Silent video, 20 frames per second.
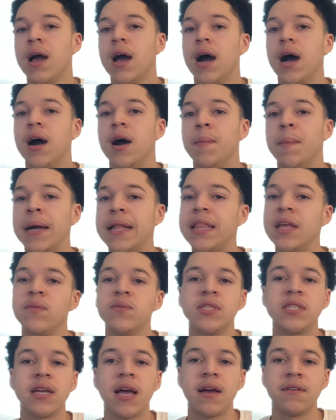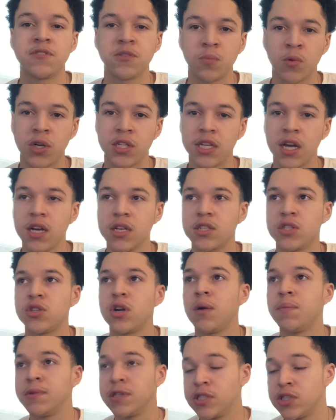I think we should have some more dunks
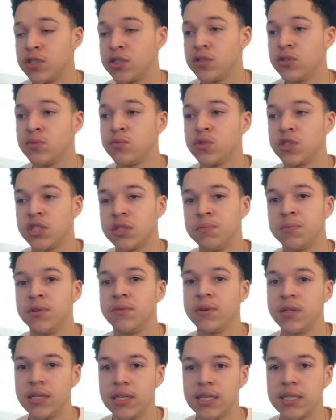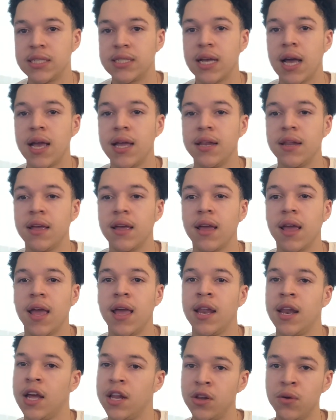dropping soon, which should be really exciting,
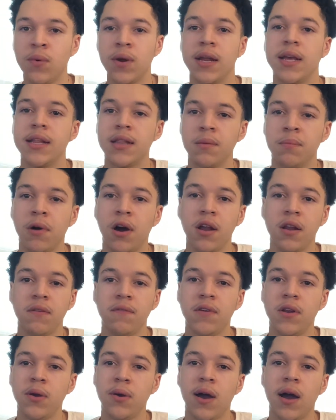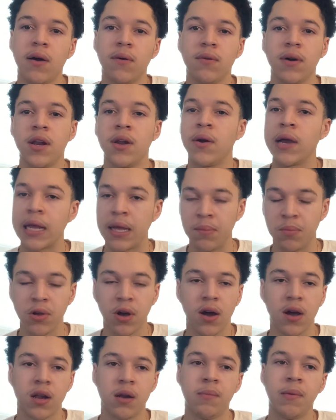and I do want to get the botting video out. I know I keep
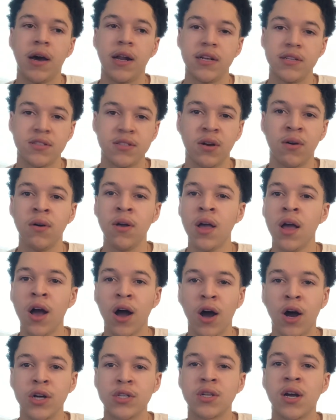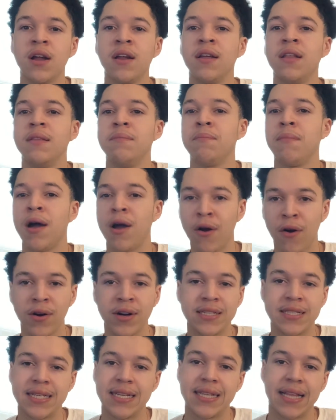talking about it, so I'll try my hardest
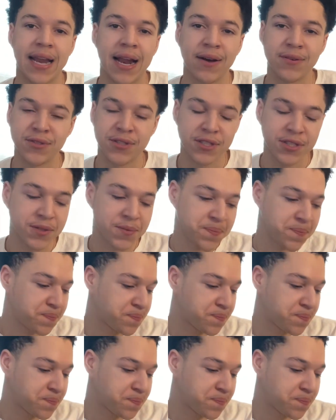to get that out soon.